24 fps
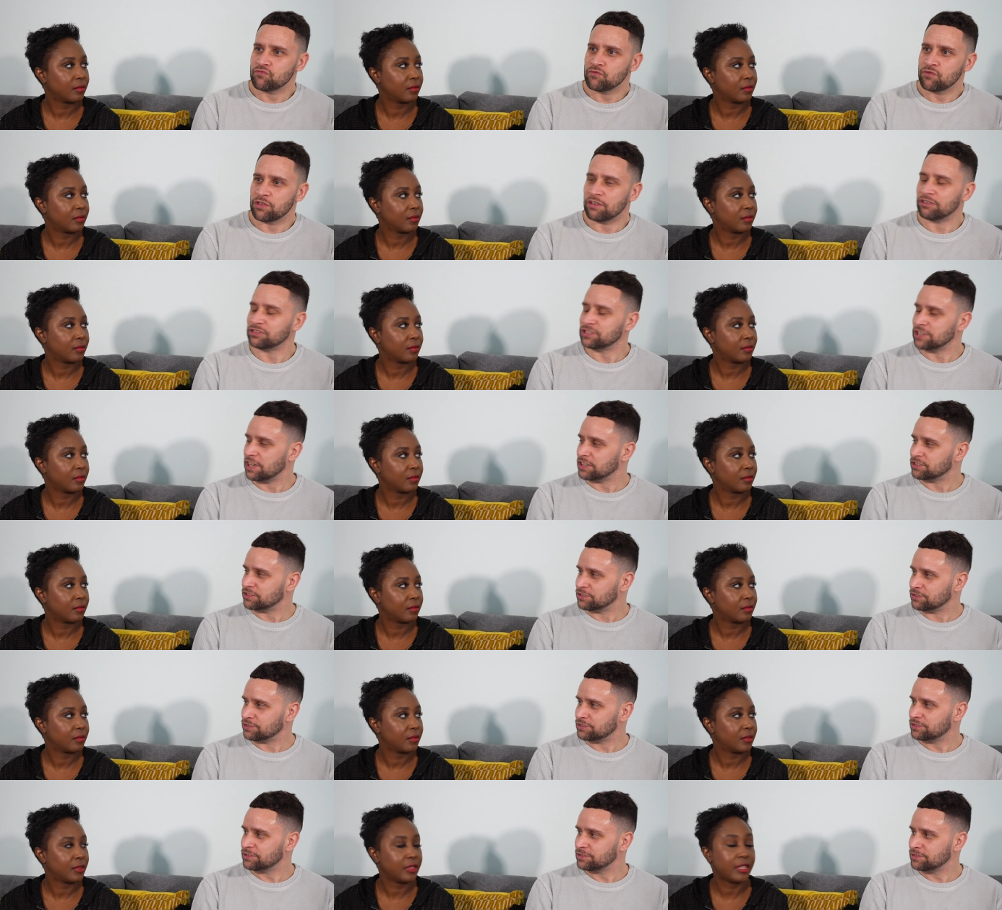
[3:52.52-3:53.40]
Speaker 1: They're
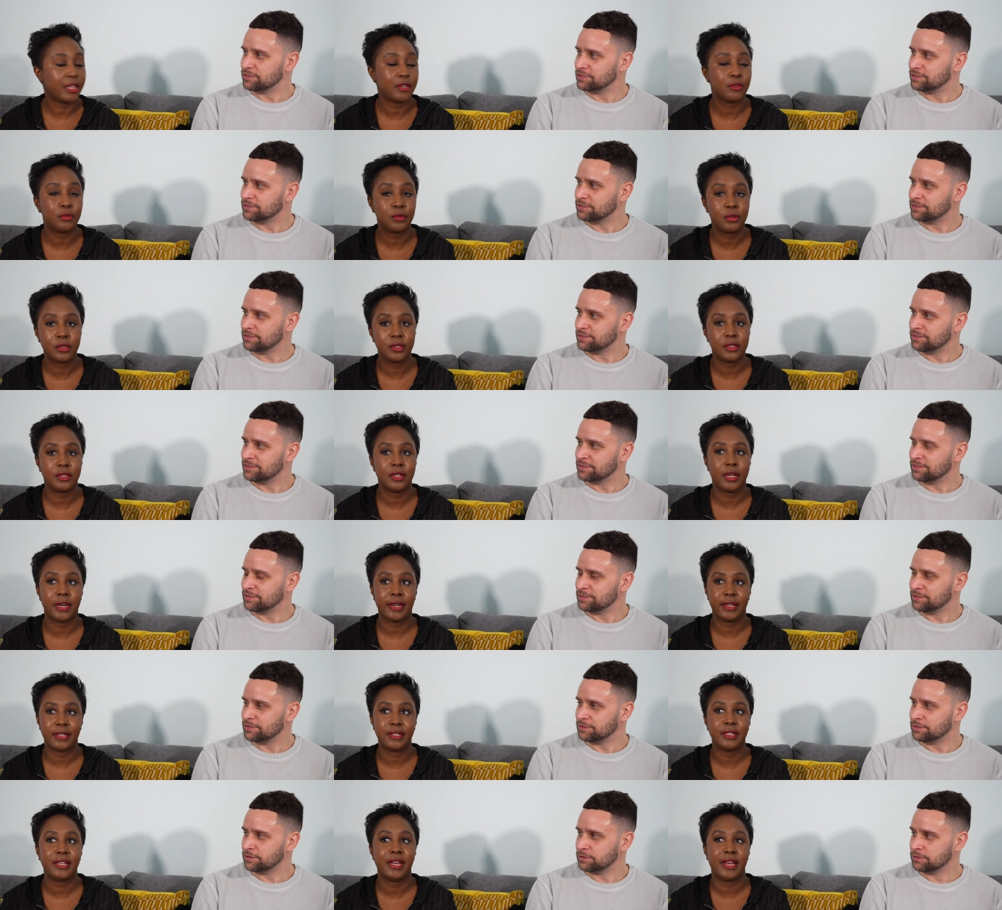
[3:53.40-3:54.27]
assassins.
Speaker 2: They're all
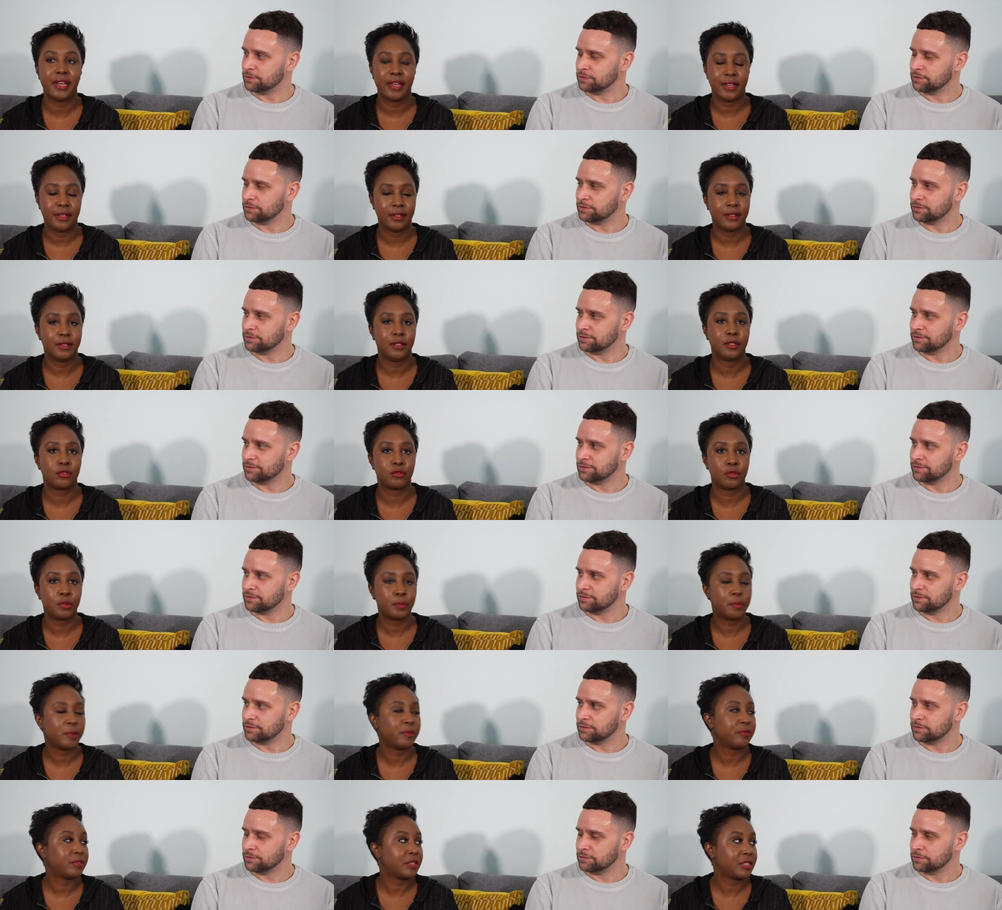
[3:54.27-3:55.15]
like yeah. A
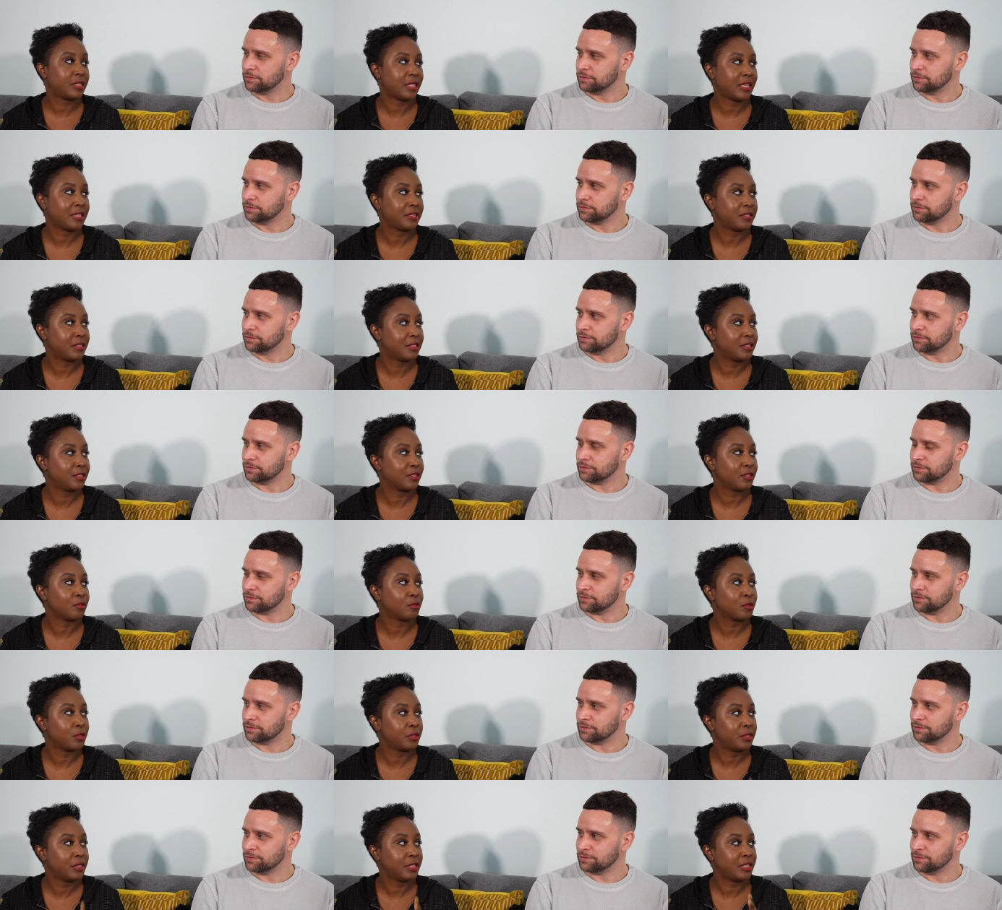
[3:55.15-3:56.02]
group of assassins
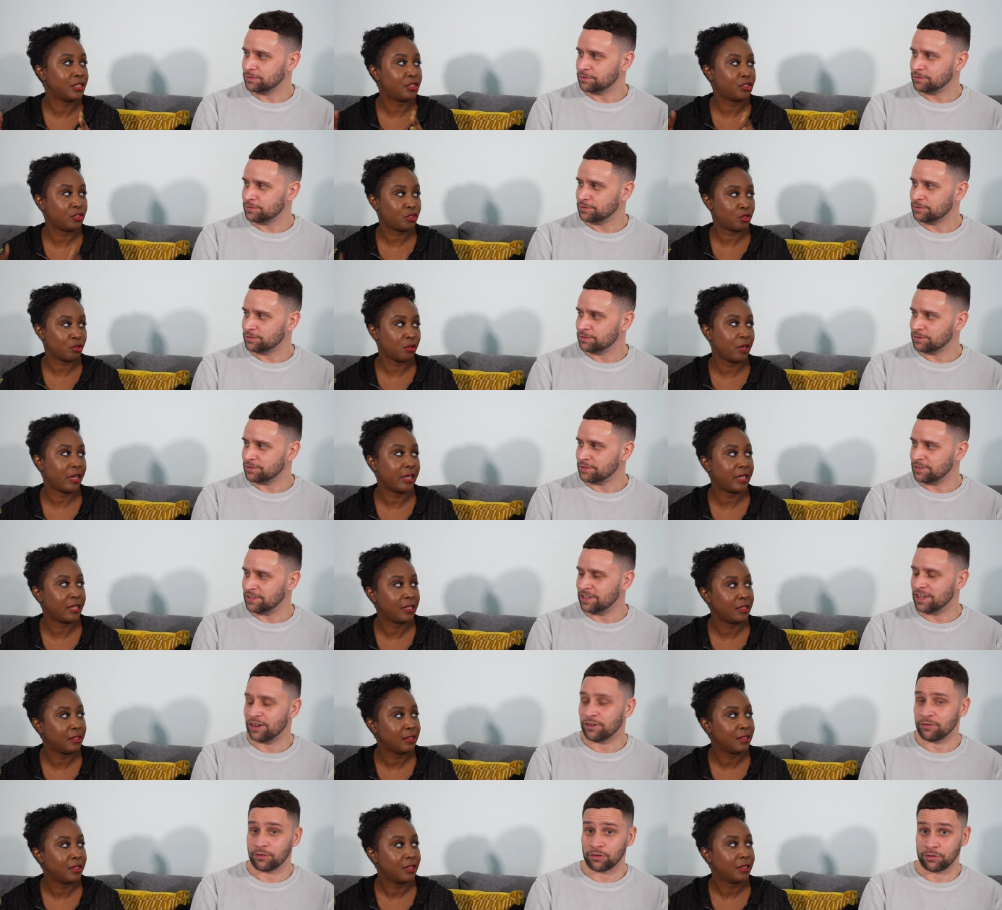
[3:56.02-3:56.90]
are on this
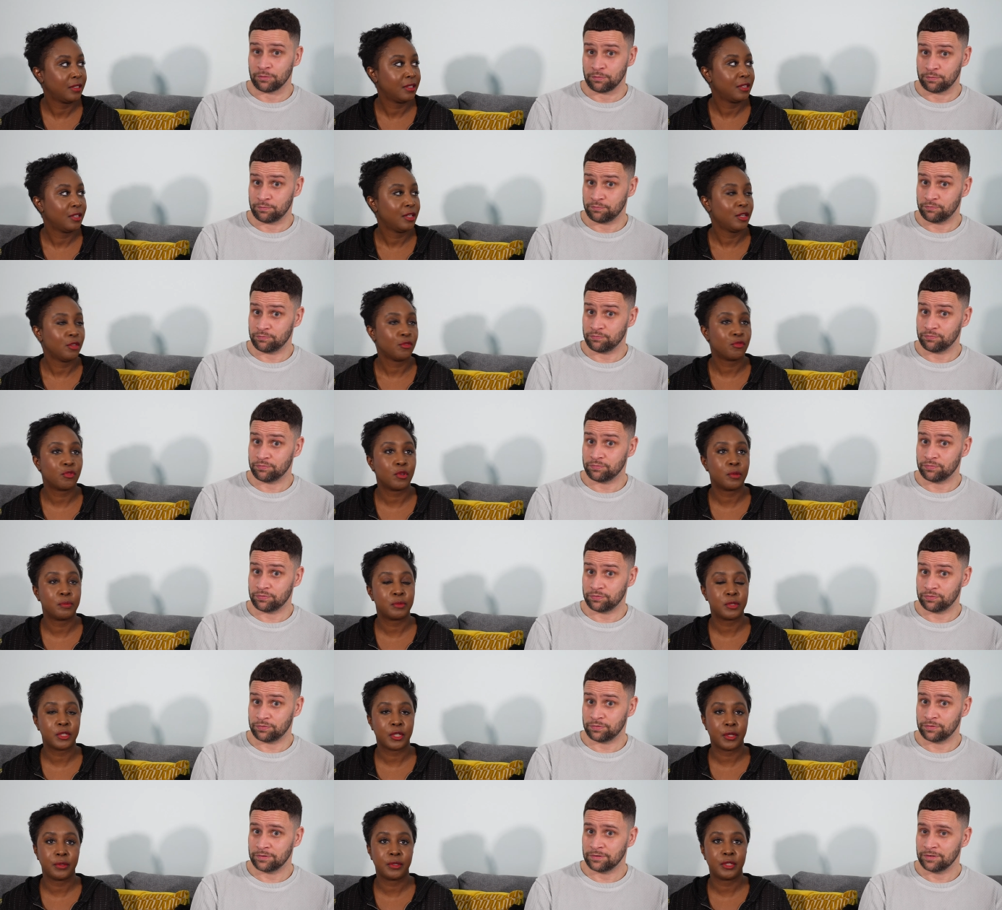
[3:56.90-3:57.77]
train. Yeah,
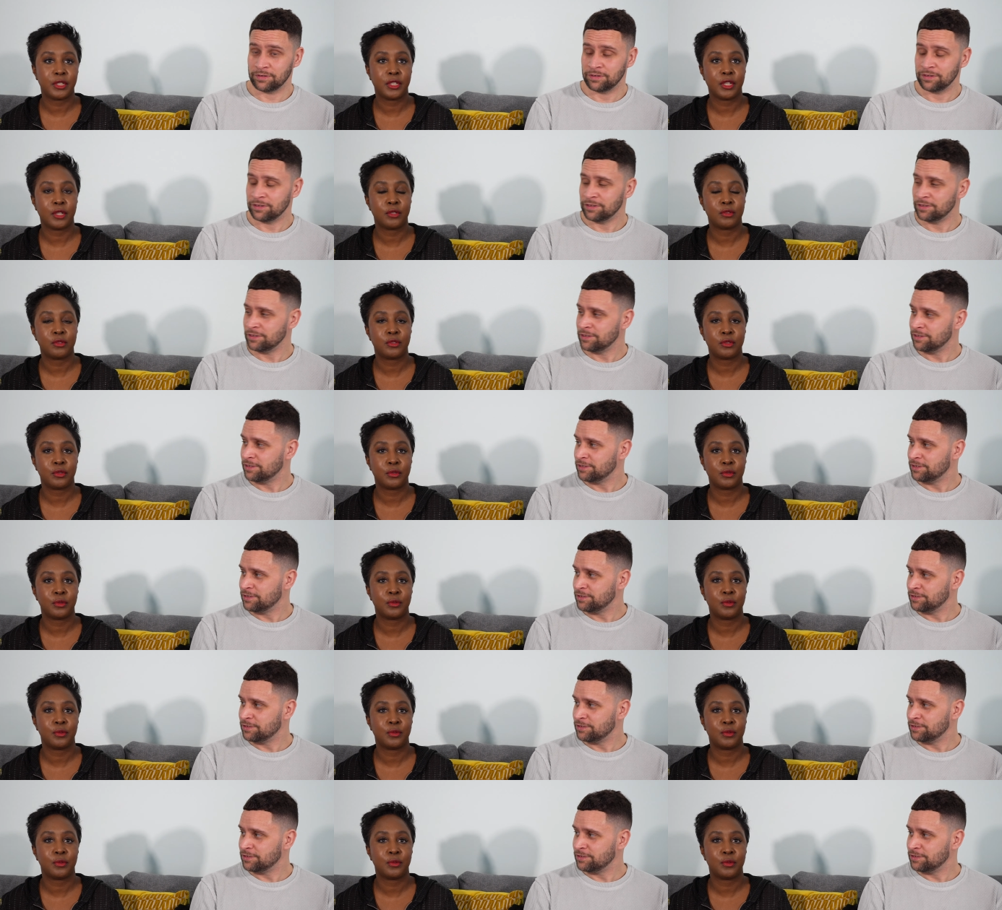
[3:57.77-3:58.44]
from Tokyo to